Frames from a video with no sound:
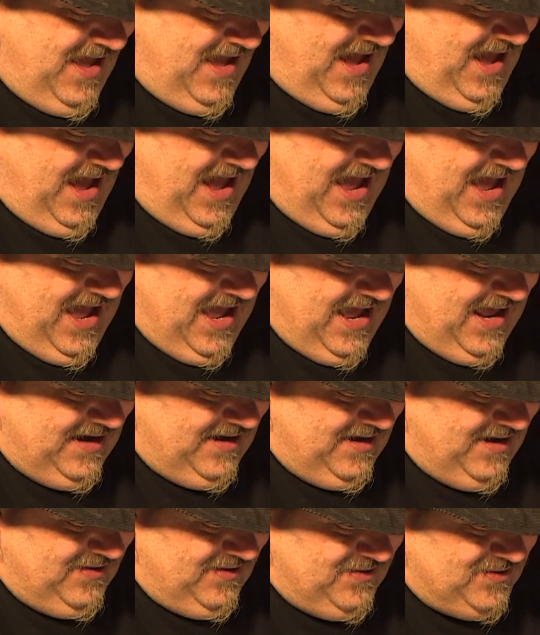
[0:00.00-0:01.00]

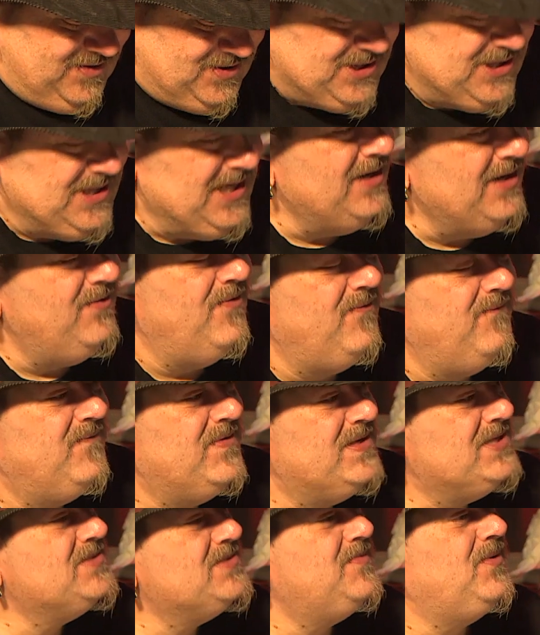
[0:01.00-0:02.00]
and they're seen on
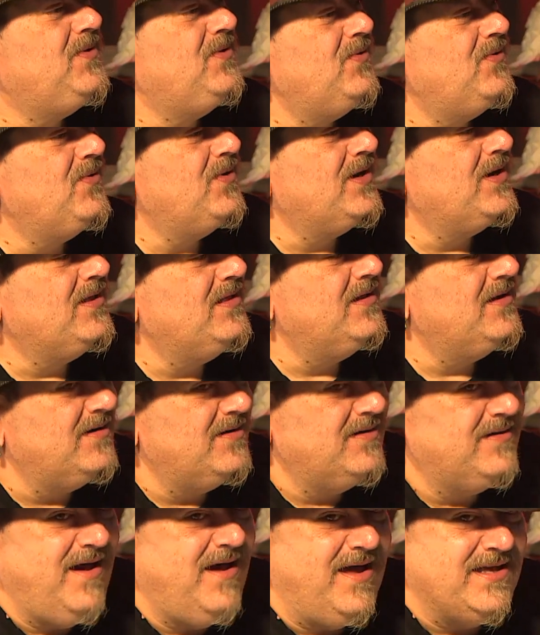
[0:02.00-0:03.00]
visible or
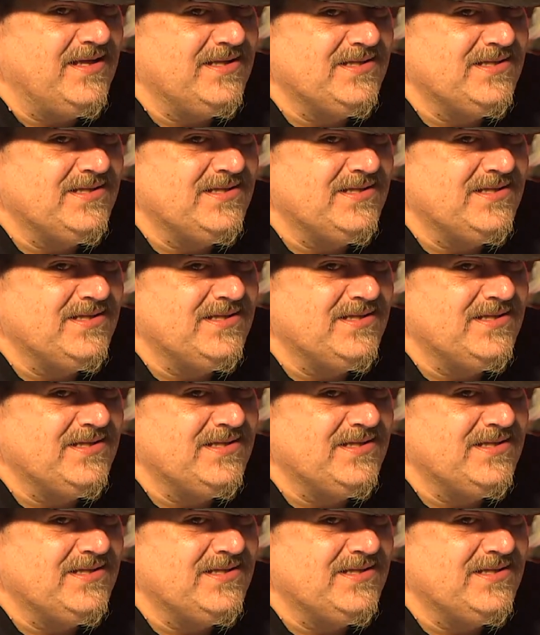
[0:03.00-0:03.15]
clear nights.